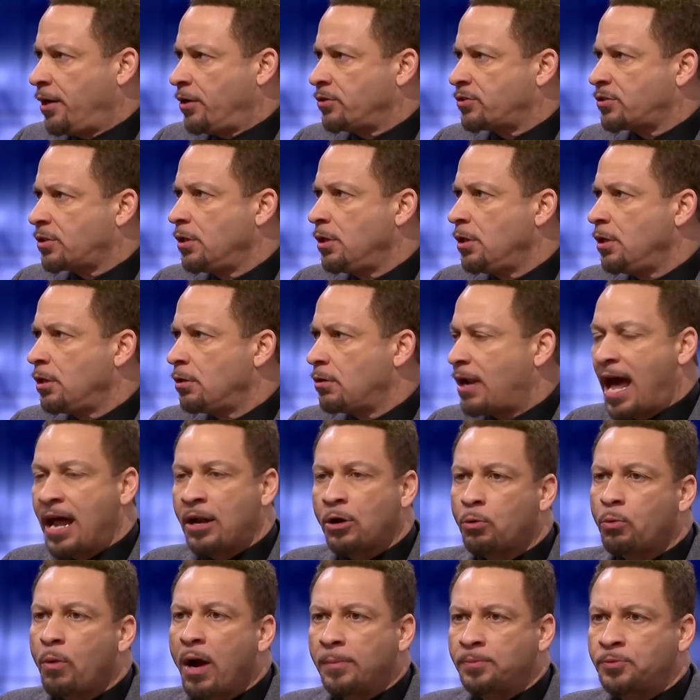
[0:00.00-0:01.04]
Yes. yes. Not a
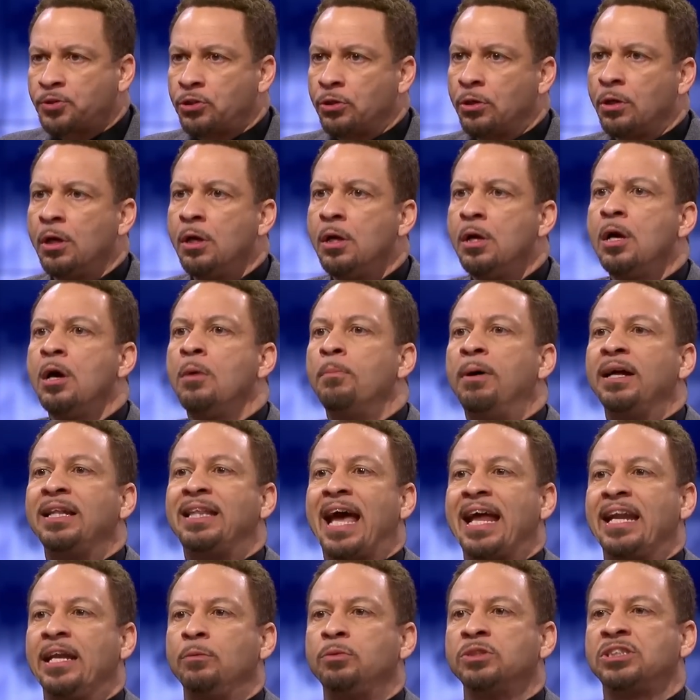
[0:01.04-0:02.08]
rupture, but
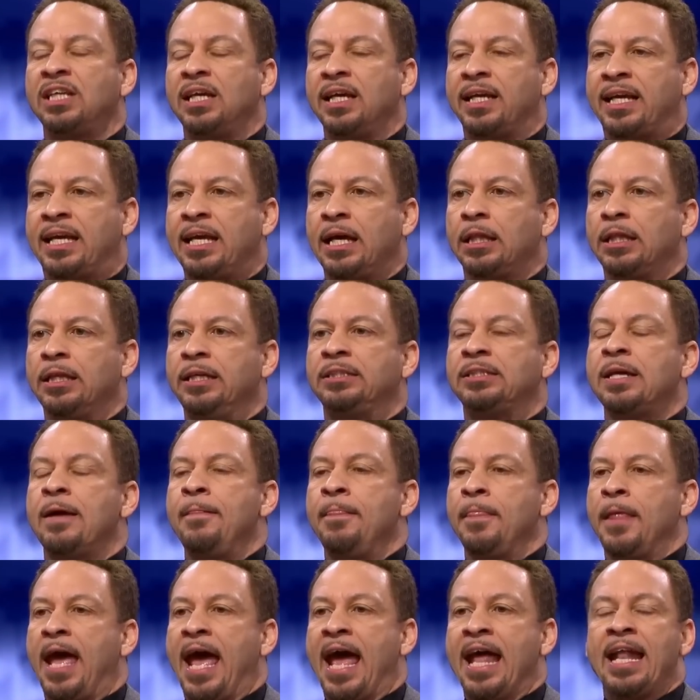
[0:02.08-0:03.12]
that it was the Achilles
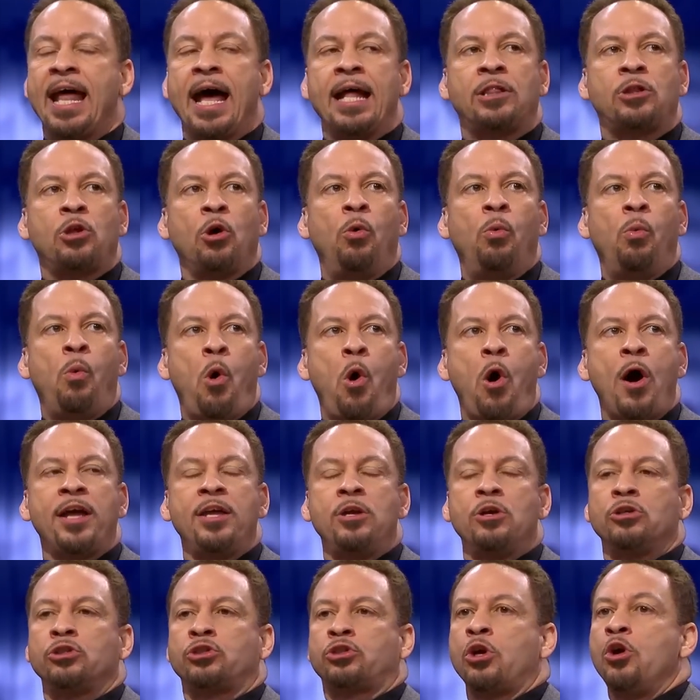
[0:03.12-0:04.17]
and that the
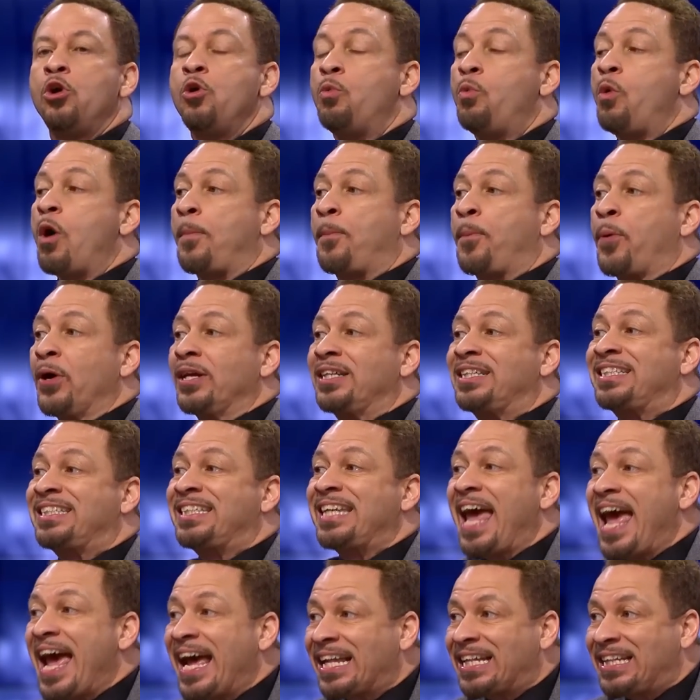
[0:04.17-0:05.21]
Warriors were
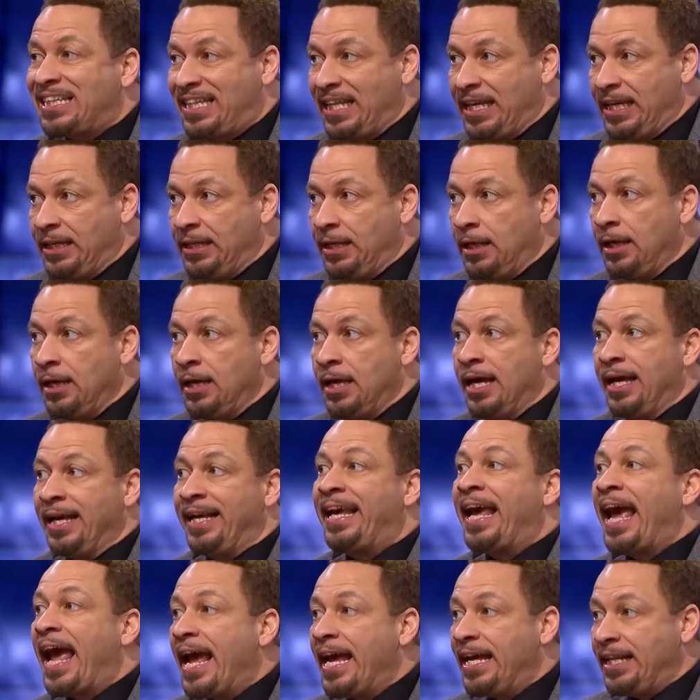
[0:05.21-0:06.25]
protecting
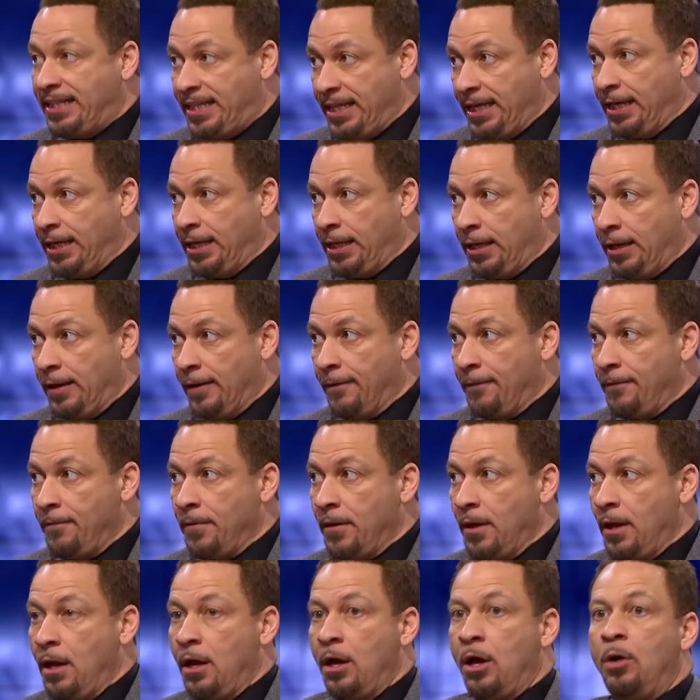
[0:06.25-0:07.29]
KD
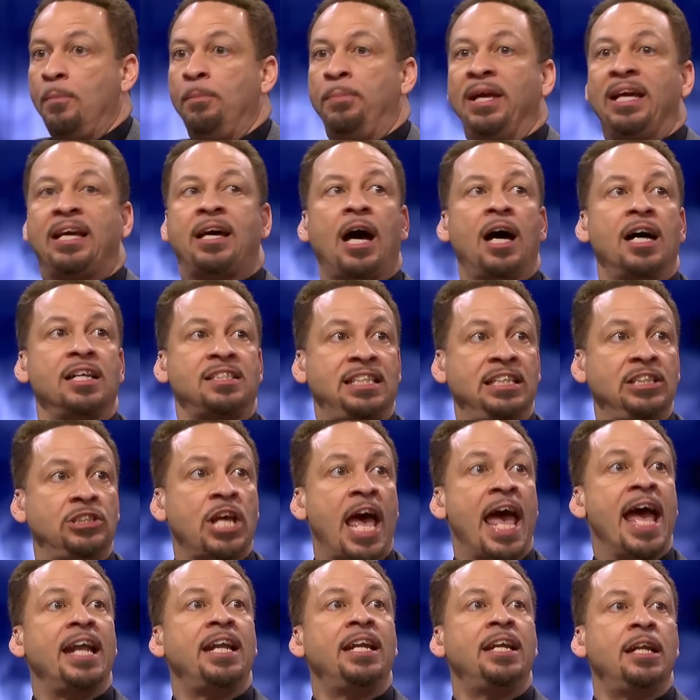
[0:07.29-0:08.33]
because he's
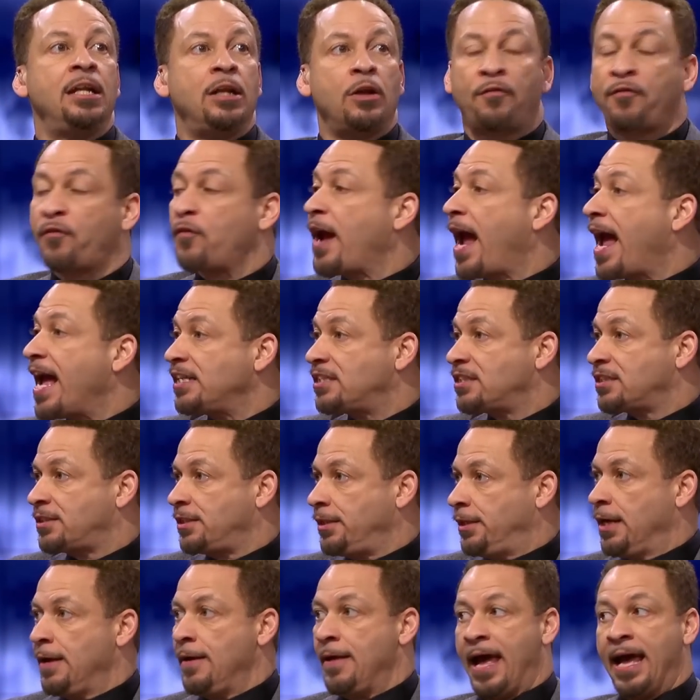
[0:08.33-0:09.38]
headed into free
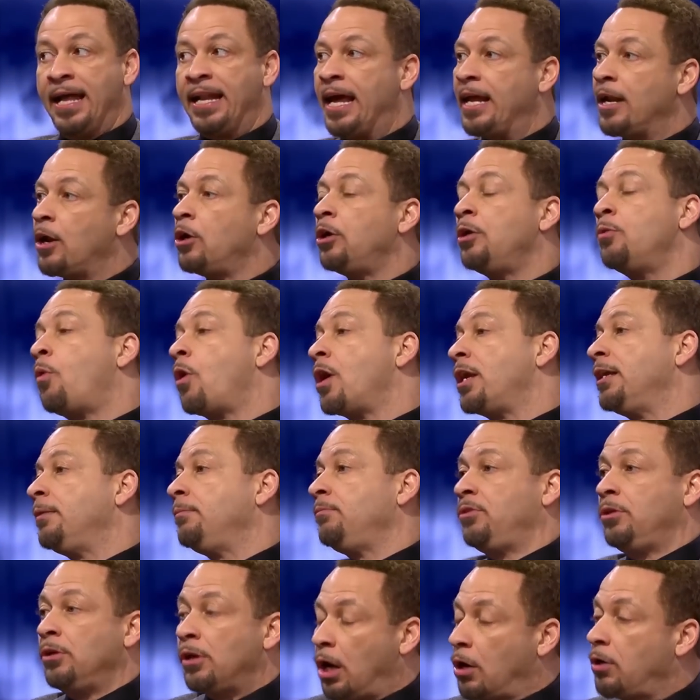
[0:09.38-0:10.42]
agency. And they don't even want him,
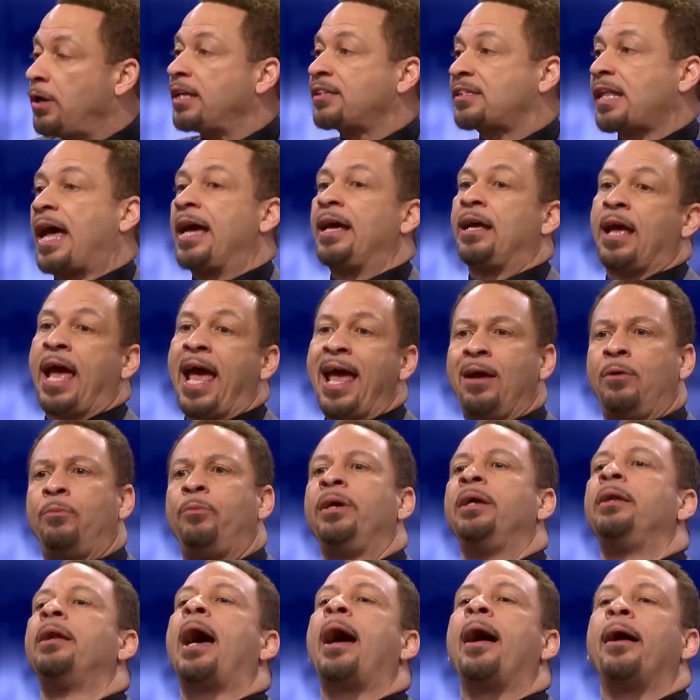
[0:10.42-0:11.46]
you know, it's like, hey,
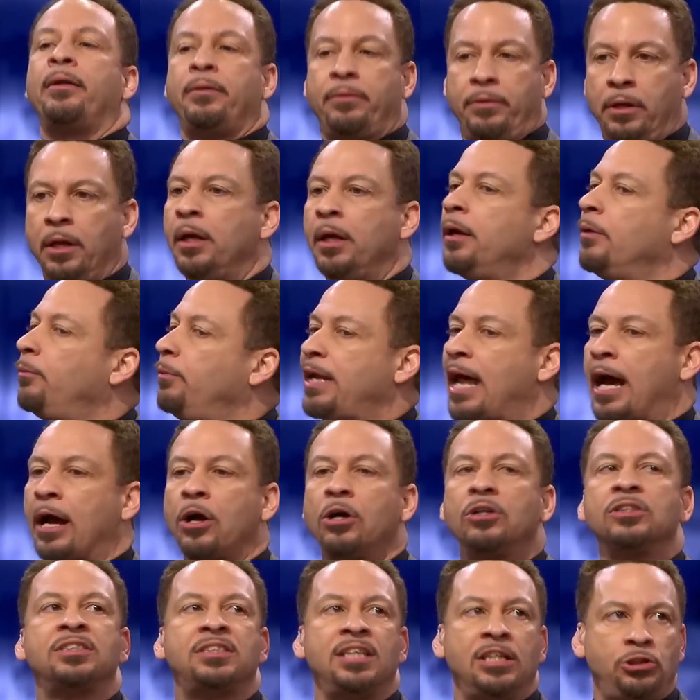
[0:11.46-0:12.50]
we're not we're not
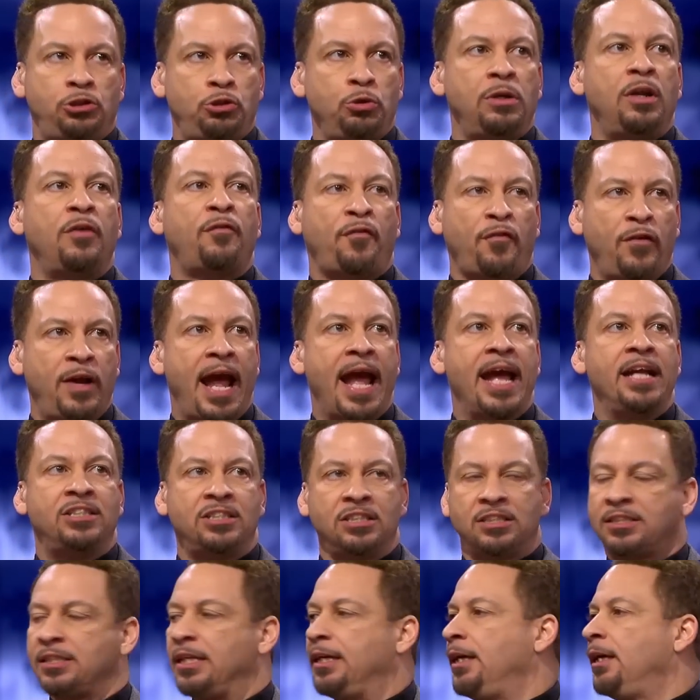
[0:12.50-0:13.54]
gonna send you into free
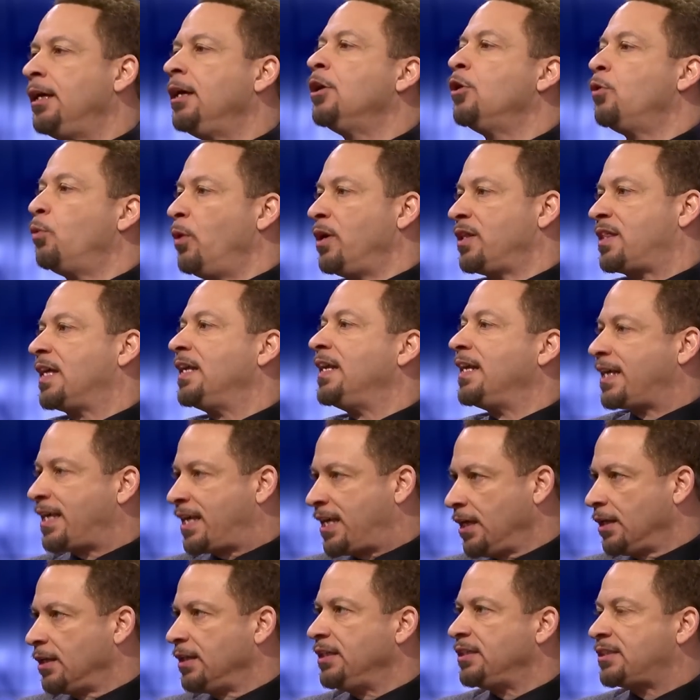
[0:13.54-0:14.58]
agency with an
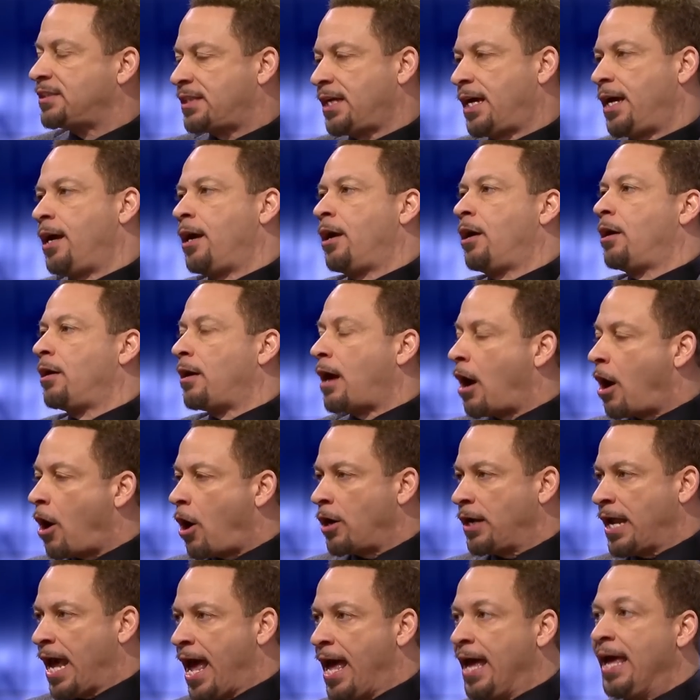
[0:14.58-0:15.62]
Achilles tear,
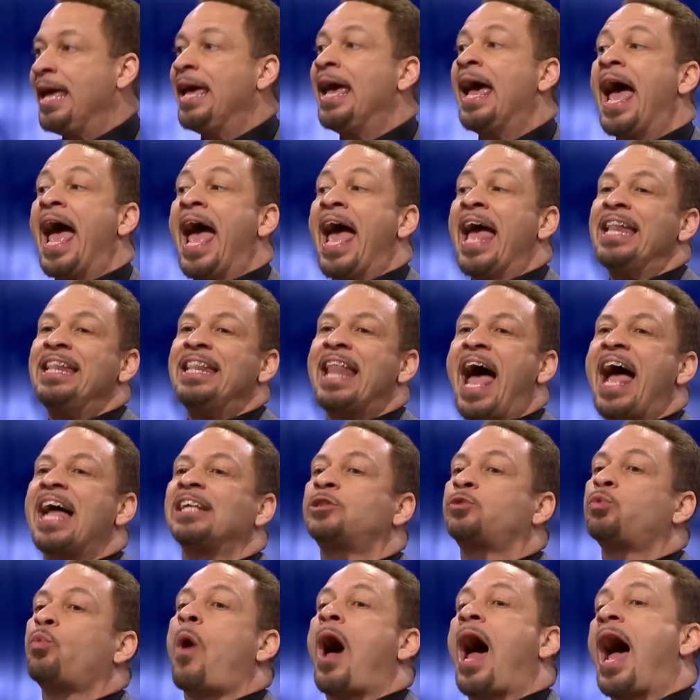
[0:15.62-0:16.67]
all that. And
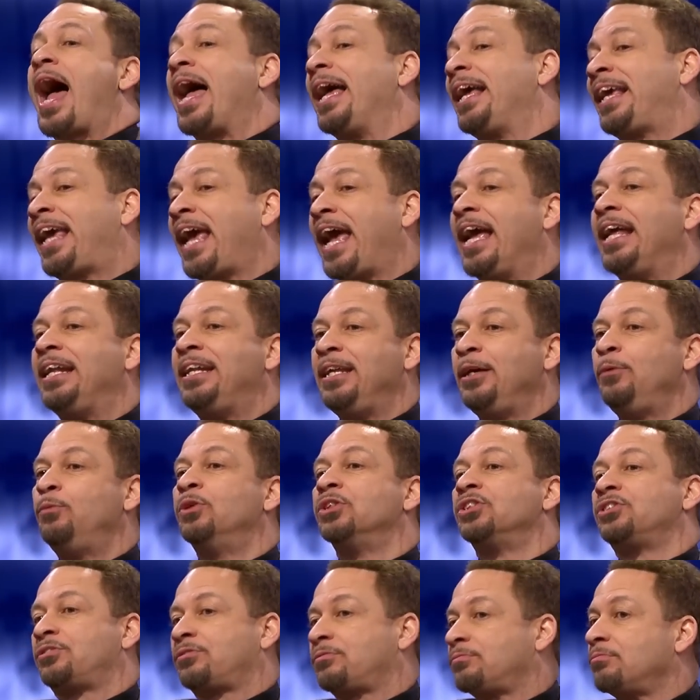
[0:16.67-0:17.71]
that's why KD
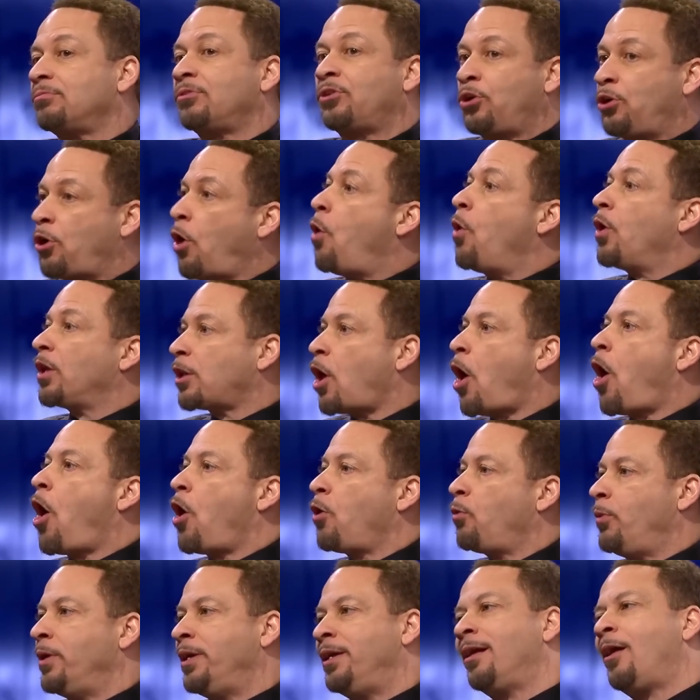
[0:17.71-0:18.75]
was go
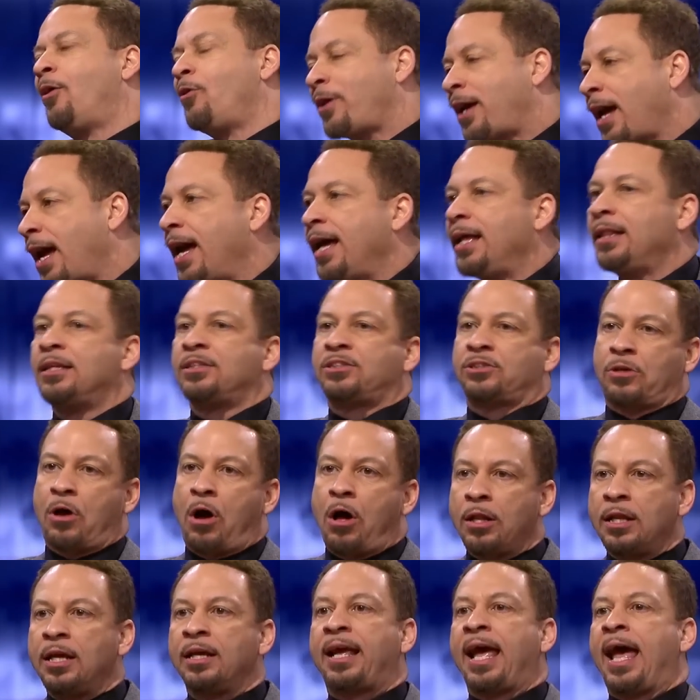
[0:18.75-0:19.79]
along with okay. it. Okay, let's
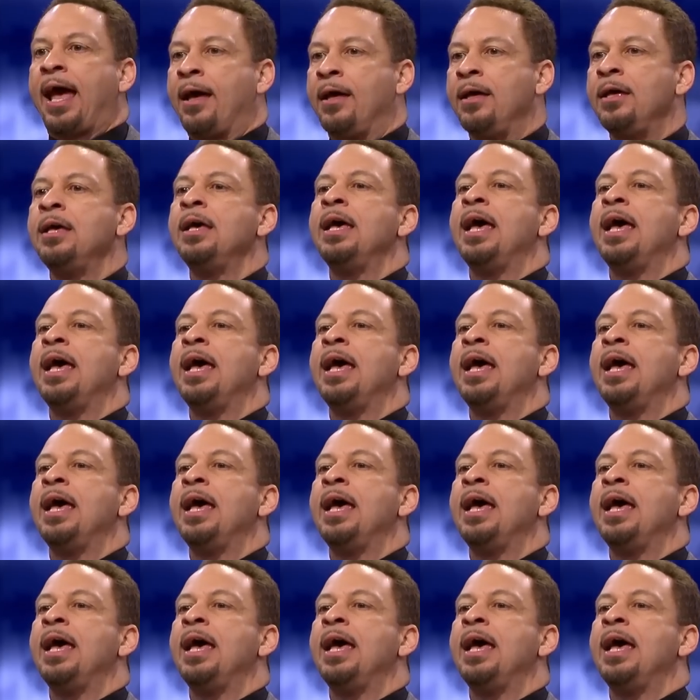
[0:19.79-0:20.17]
call it a cat.